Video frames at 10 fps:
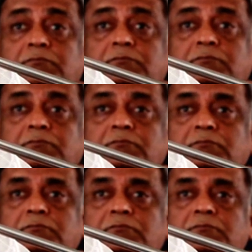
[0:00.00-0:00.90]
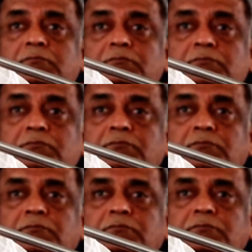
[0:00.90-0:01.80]

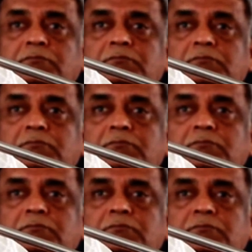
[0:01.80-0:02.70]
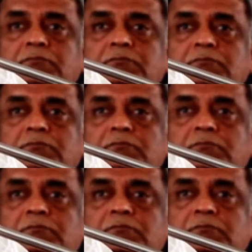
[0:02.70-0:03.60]

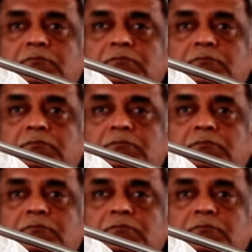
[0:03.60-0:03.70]
(not speaking)